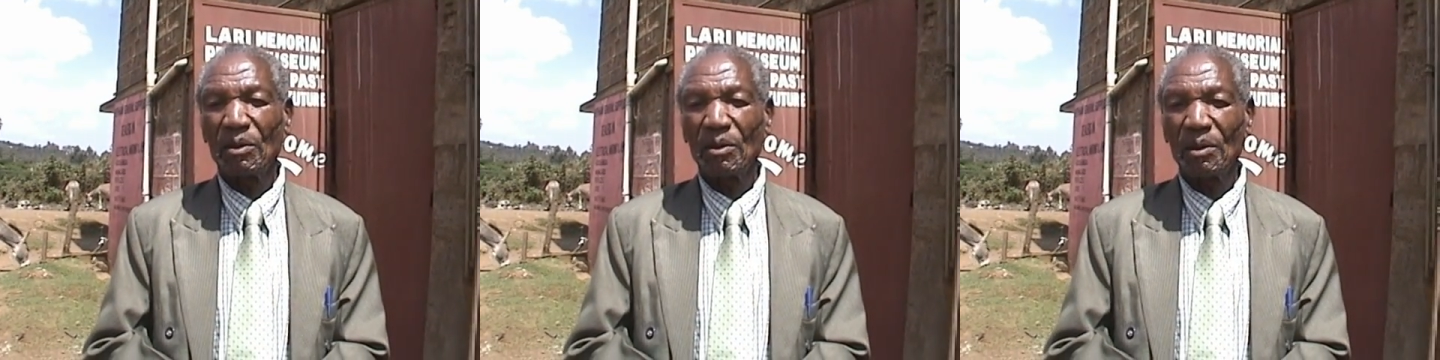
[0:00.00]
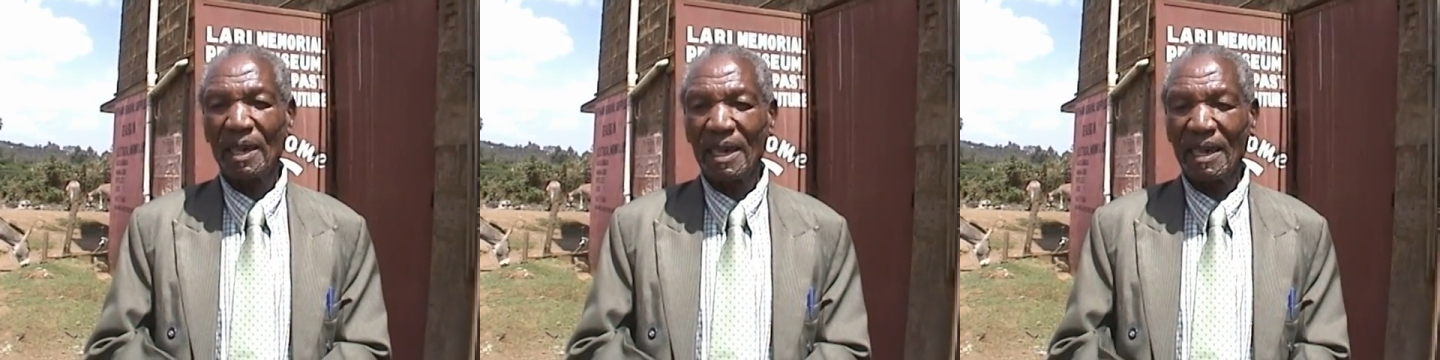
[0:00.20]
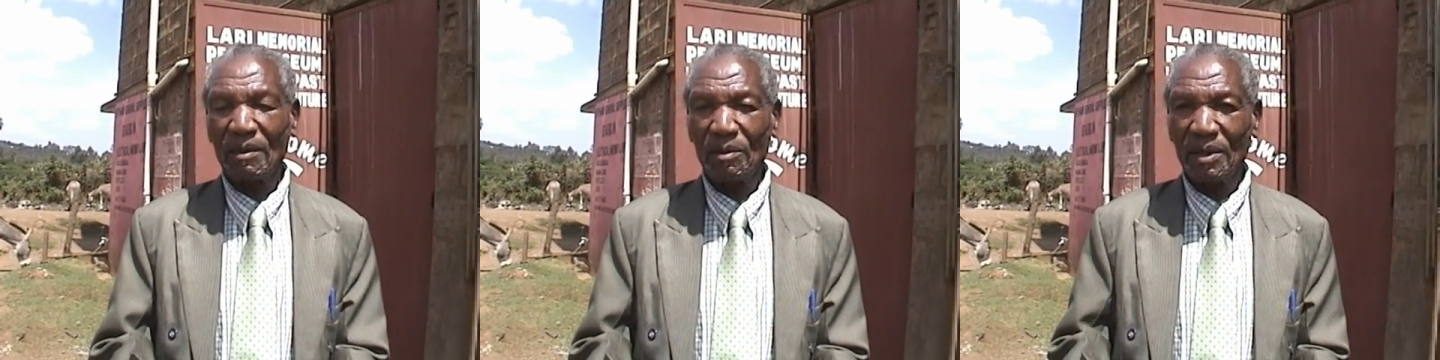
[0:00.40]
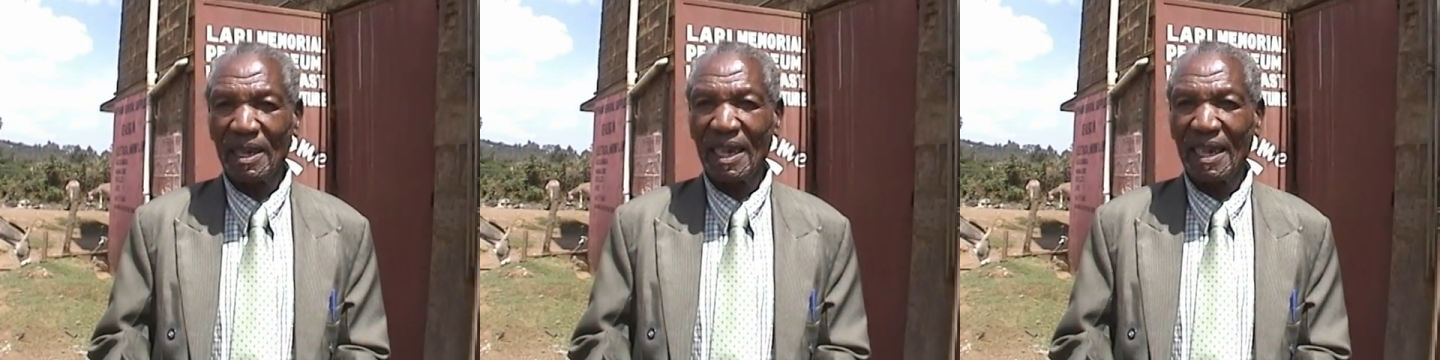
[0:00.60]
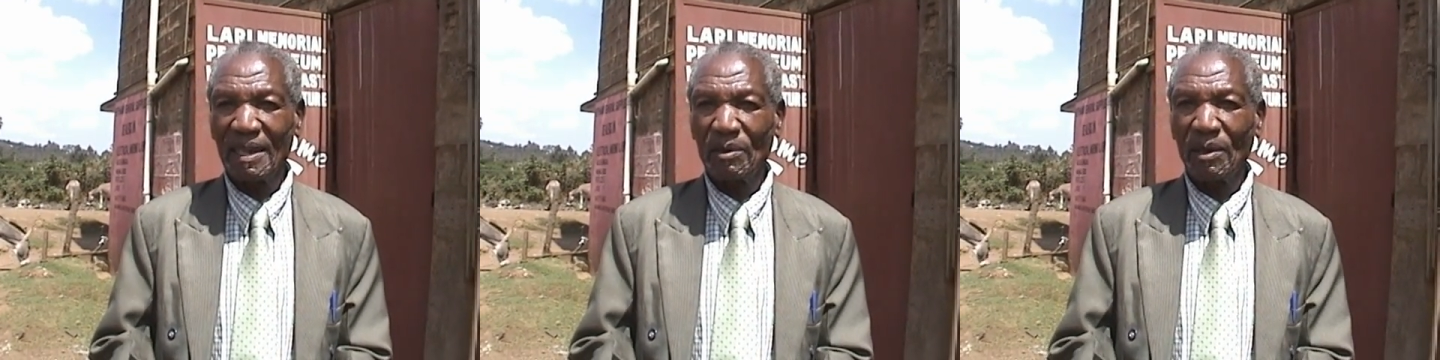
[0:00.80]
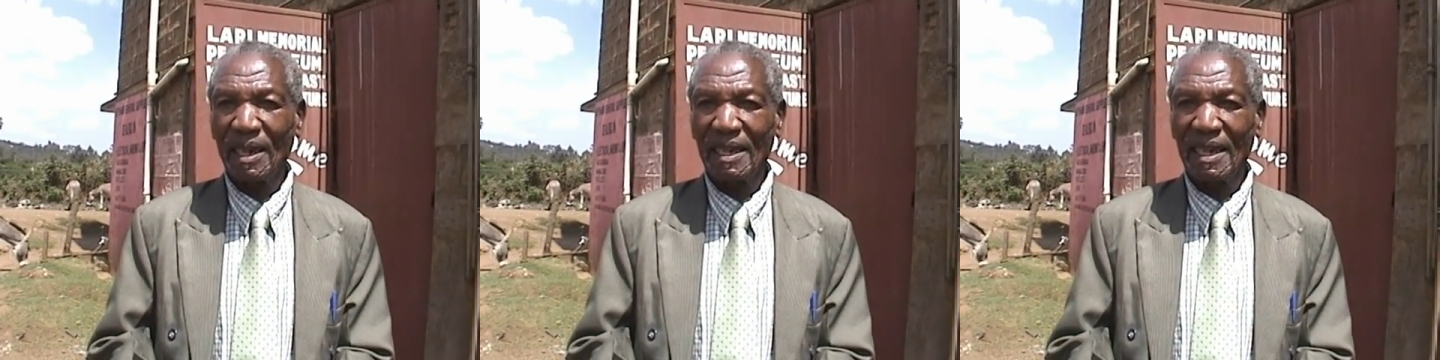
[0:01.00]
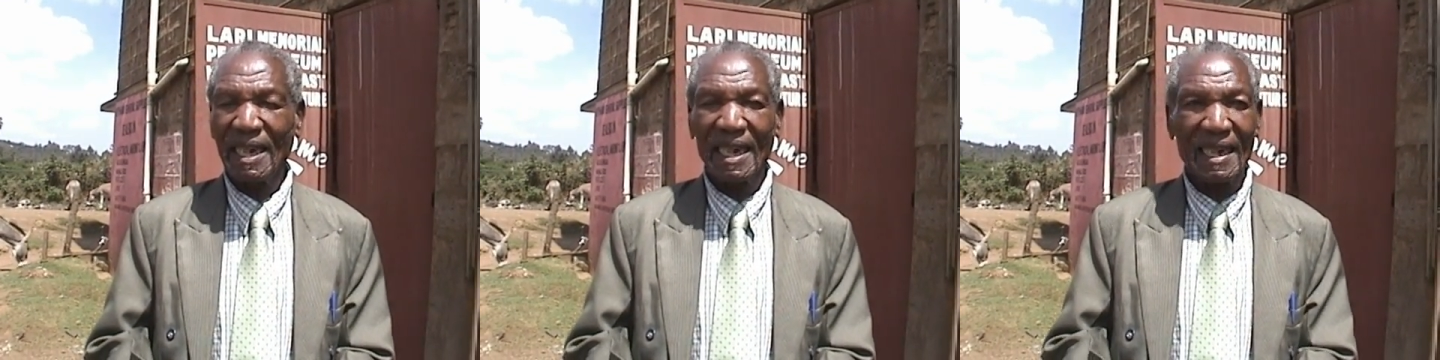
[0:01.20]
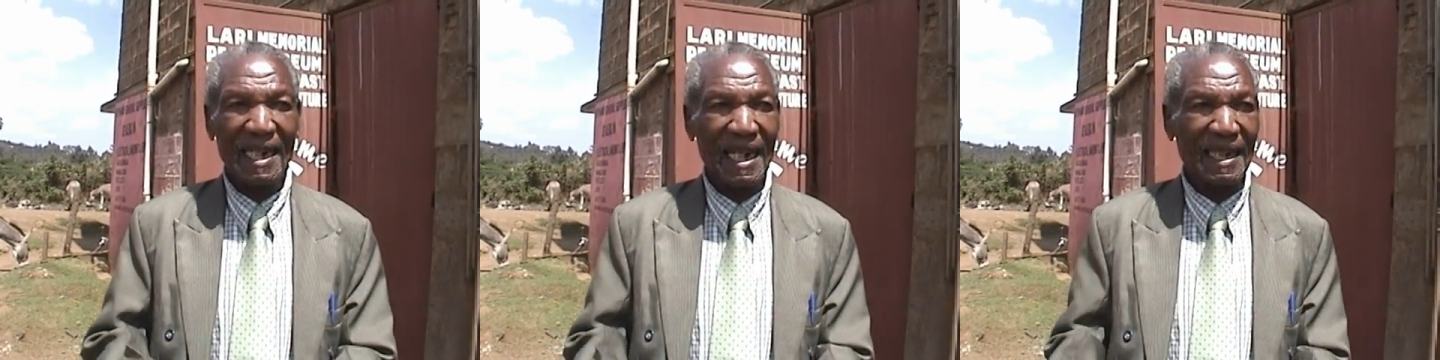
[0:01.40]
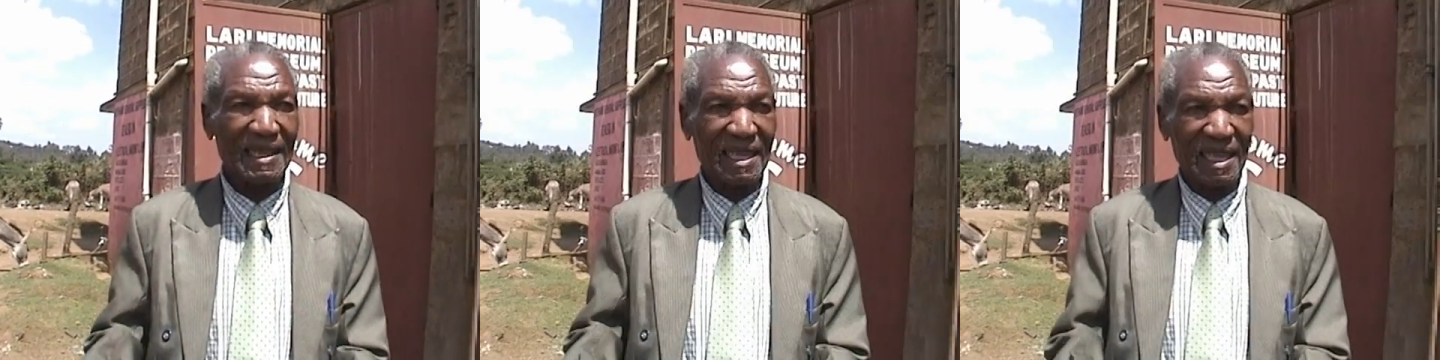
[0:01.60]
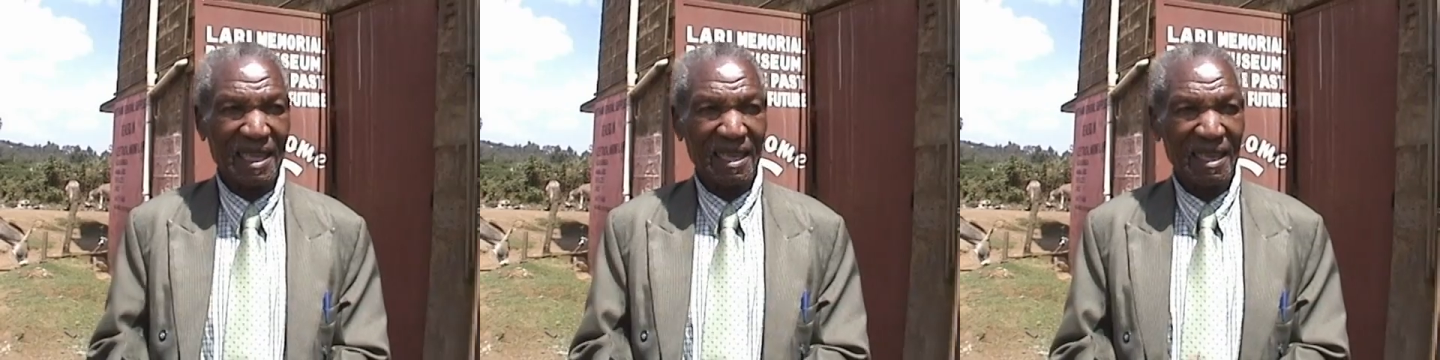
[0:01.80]
colonial
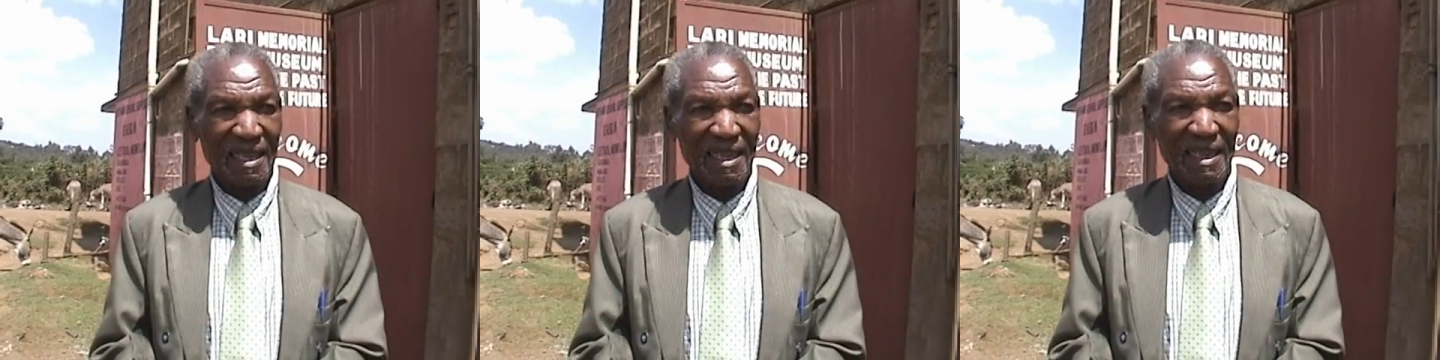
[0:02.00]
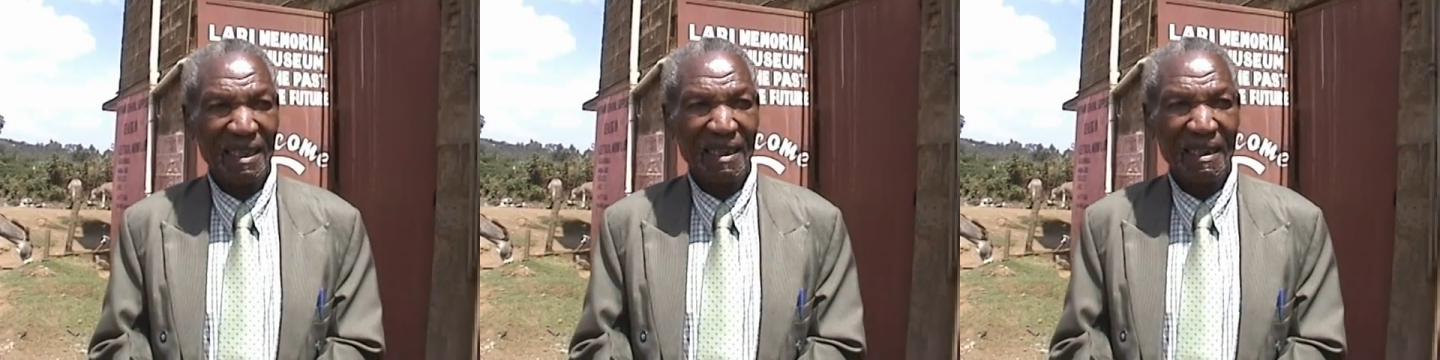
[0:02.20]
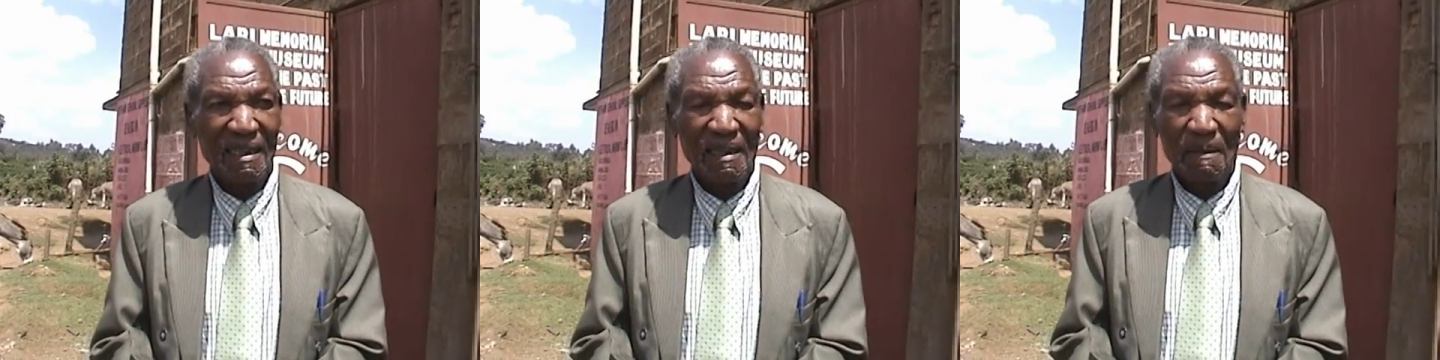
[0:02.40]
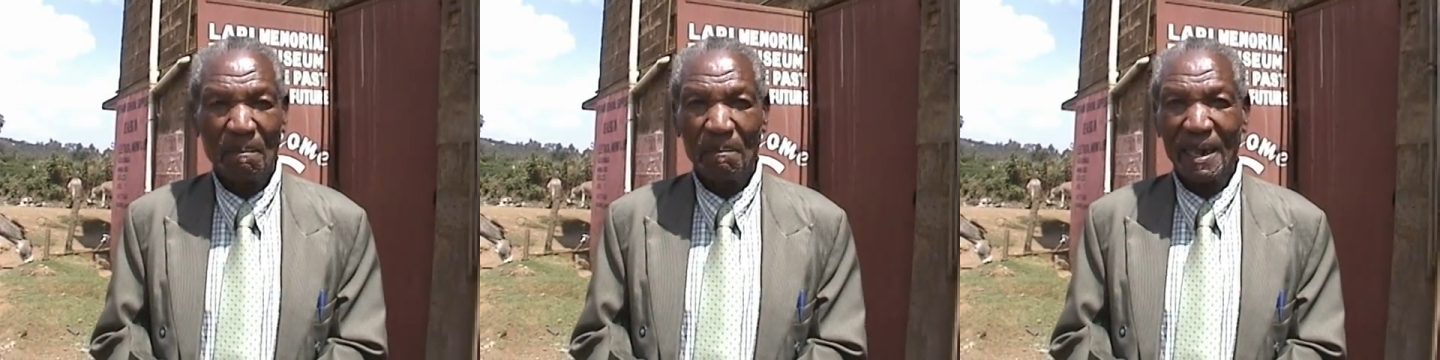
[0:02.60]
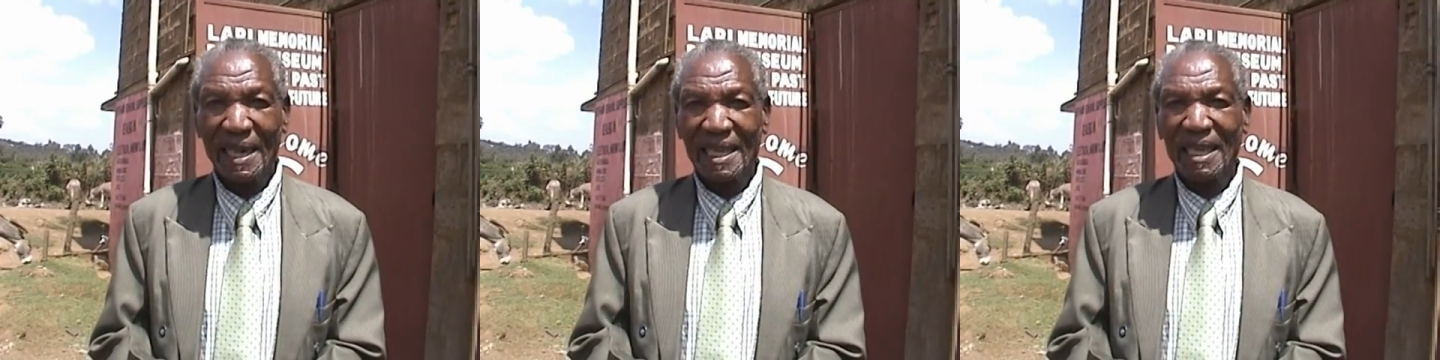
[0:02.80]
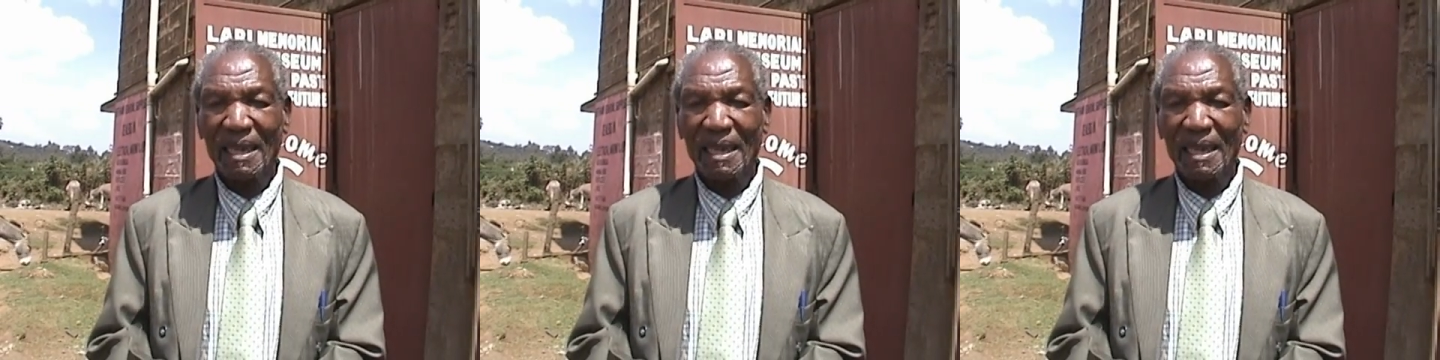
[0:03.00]
sympathizers within Lari.